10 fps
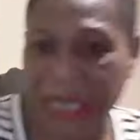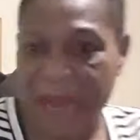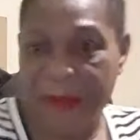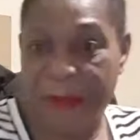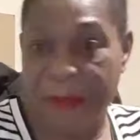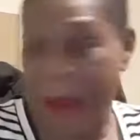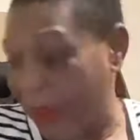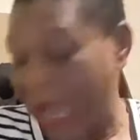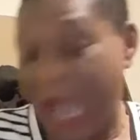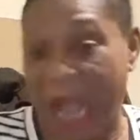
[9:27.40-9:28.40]
on me pap.
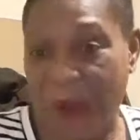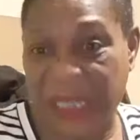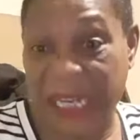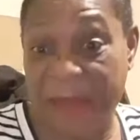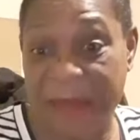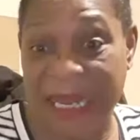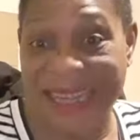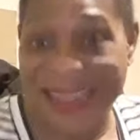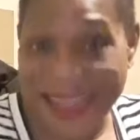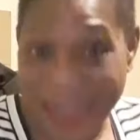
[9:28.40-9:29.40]
I go take
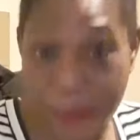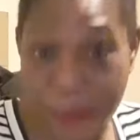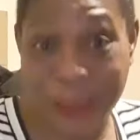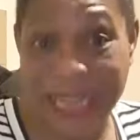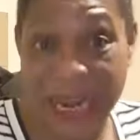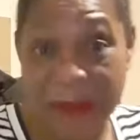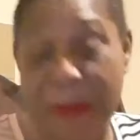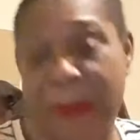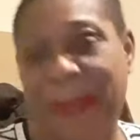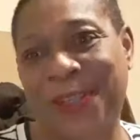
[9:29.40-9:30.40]
milk. I put her on me
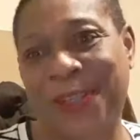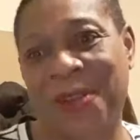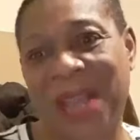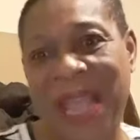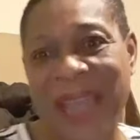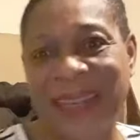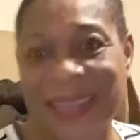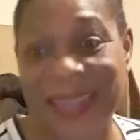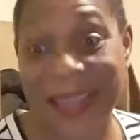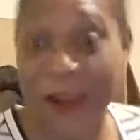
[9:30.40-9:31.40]
pap. I sit down and I
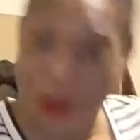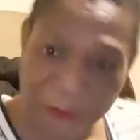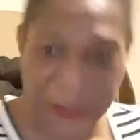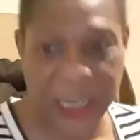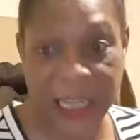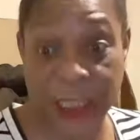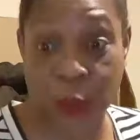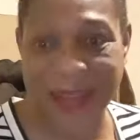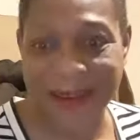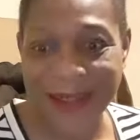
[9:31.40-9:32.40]
drink her. Convenient
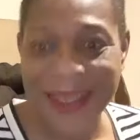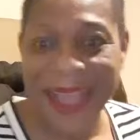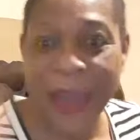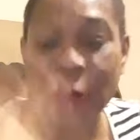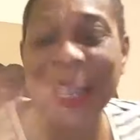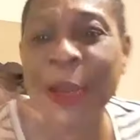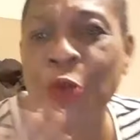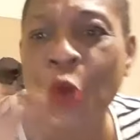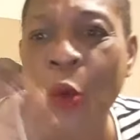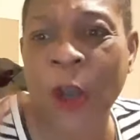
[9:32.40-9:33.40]
one. I don't get
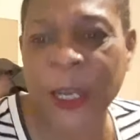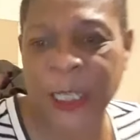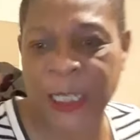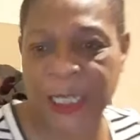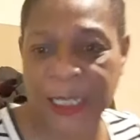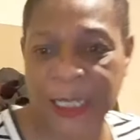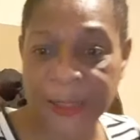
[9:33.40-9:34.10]
no worries.